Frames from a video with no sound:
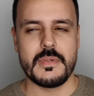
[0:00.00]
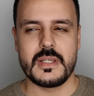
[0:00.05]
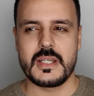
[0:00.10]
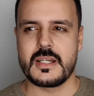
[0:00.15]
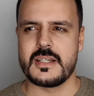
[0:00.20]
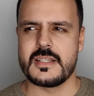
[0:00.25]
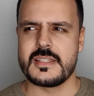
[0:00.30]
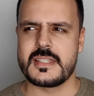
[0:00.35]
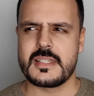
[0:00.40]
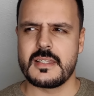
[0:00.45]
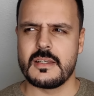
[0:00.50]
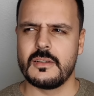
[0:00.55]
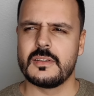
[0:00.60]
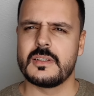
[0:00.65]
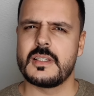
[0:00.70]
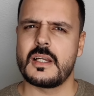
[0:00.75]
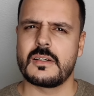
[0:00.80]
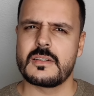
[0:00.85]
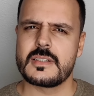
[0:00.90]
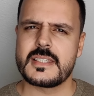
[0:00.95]
because still
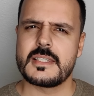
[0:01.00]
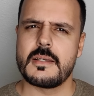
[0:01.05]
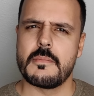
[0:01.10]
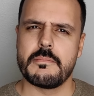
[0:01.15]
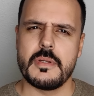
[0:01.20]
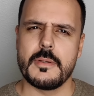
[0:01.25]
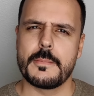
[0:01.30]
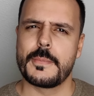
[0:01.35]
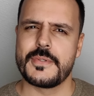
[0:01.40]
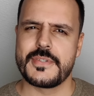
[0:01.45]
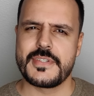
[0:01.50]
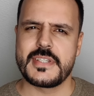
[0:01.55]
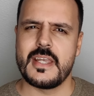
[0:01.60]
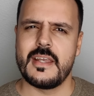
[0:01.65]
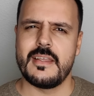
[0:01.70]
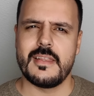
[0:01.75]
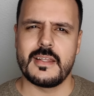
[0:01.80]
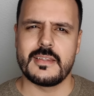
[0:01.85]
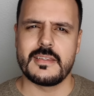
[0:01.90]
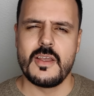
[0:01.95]
there are some people
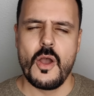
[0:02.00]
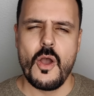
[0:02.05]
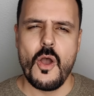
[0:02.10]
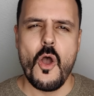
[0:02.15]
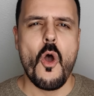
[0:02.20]
say that